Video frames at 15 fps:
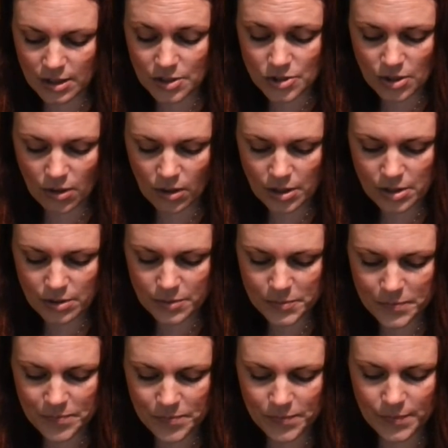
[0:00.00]
yarn,
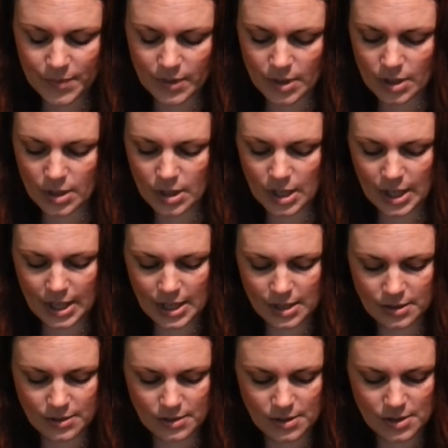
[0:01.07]

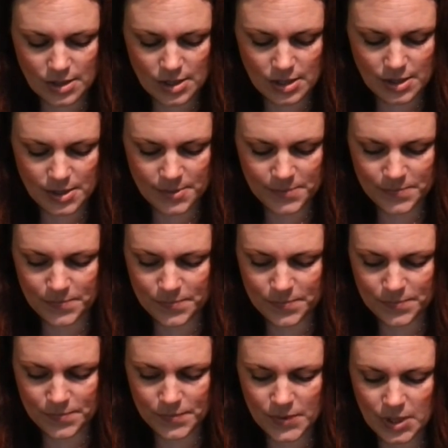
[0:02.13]
and
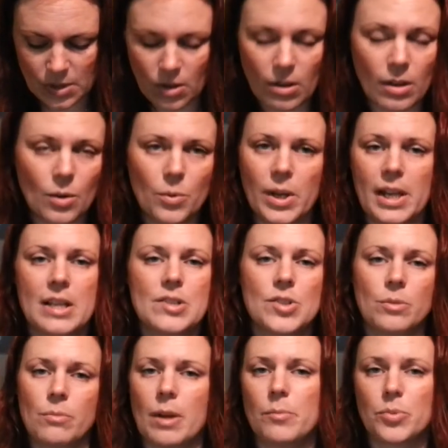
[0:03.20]
the colorway is
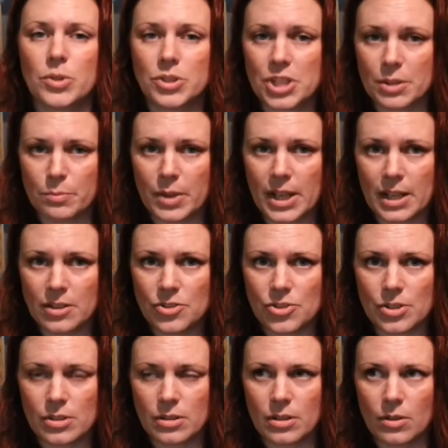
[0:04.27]
on my project
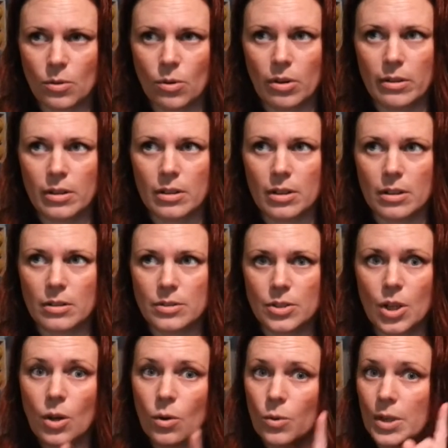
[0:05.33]
page. Or
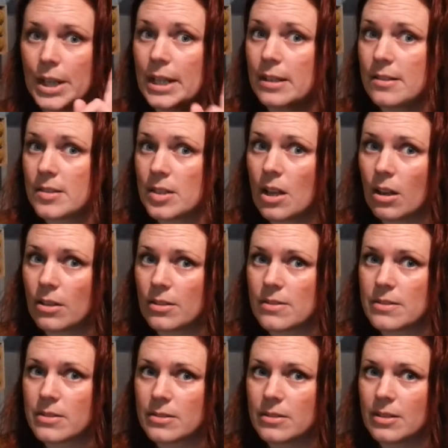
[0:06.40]
no, it's not.
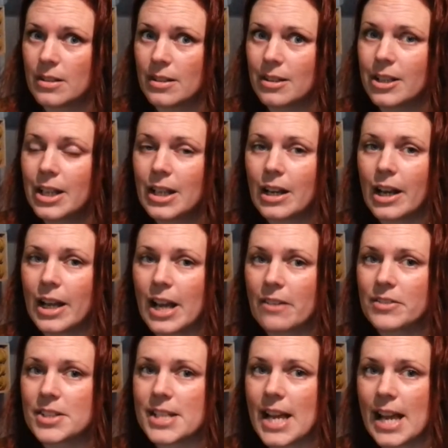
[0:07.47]
I
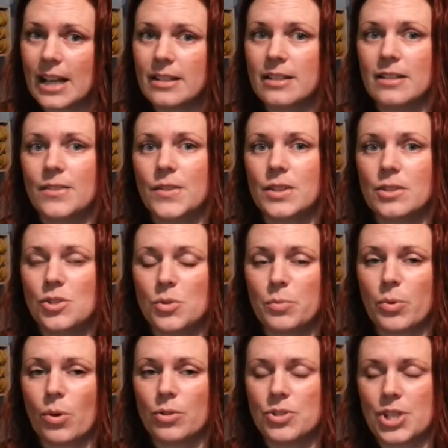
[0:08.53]
haven't added the new
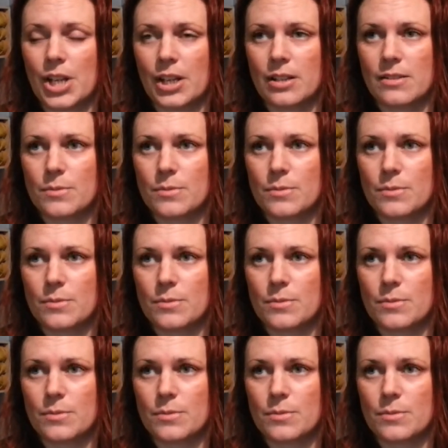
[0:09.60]
project,